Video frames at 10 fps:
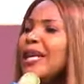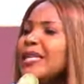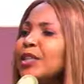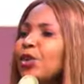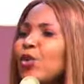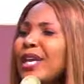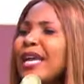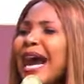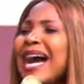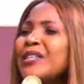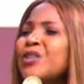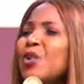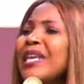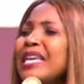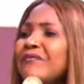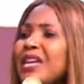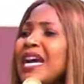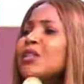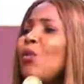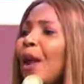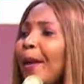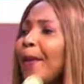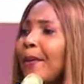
is looking at your giving as well.